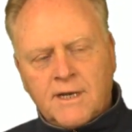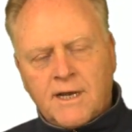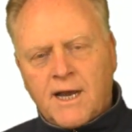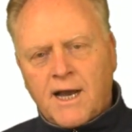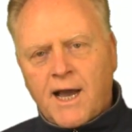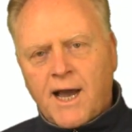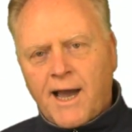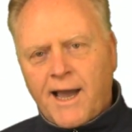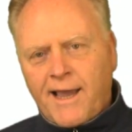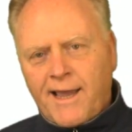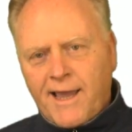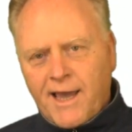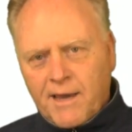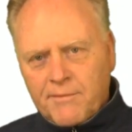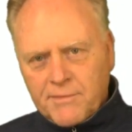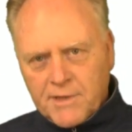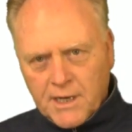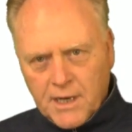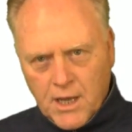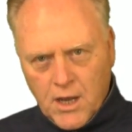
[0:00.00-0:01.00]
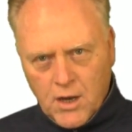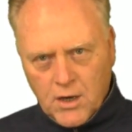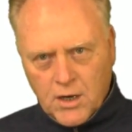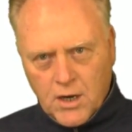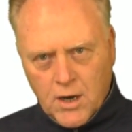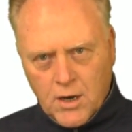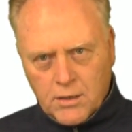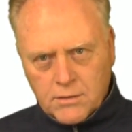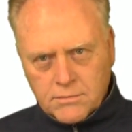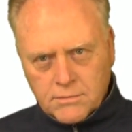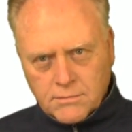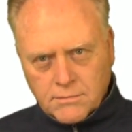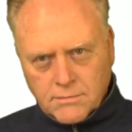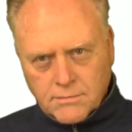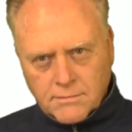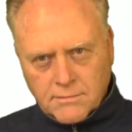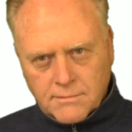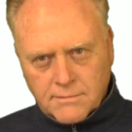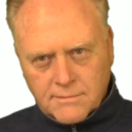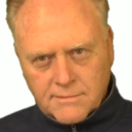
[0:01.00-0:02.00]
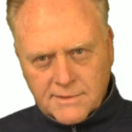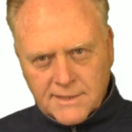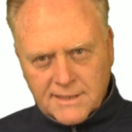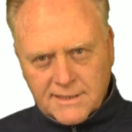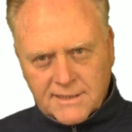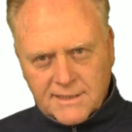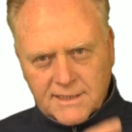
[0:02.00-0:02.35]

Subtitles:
I am the logo. It's